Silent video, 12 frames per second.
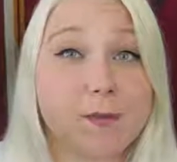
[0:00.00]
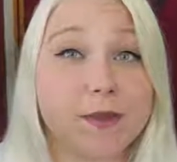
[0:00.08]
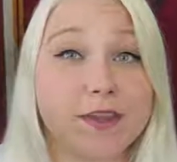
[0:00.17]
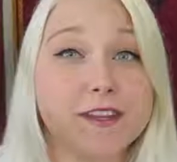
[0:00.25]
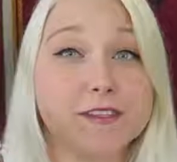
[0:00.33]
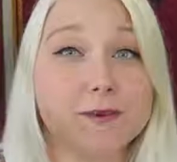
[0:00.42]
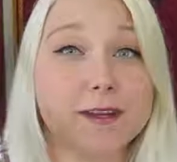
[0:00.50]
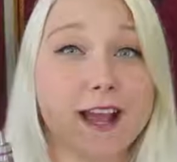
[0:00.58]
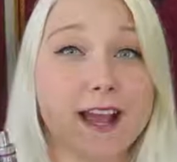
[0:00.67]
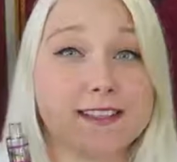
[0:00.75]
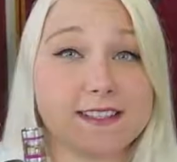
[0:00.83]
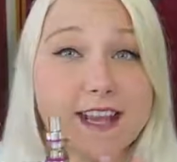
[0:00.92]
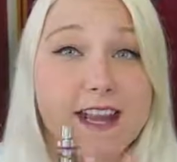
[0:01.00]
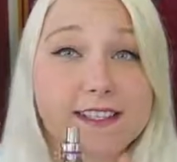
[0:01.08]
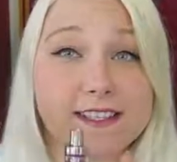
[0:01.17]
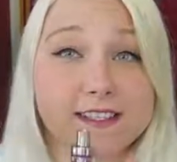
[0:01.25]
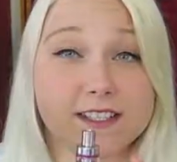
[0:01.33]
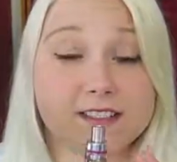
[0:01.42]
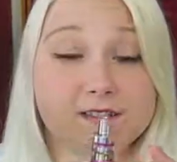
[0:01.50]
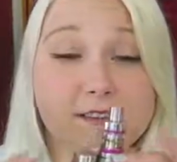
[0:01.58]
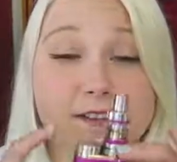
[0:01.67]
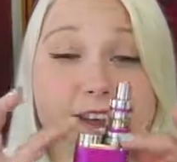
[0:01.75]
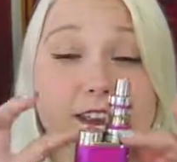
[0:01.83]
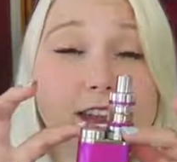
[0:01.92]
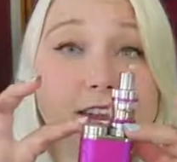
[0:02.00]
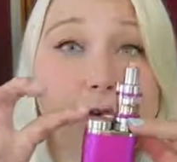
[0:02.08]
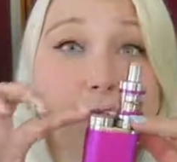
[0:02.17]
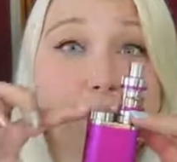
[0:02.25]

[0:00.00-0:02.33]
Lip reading: but this one has the 18650 that you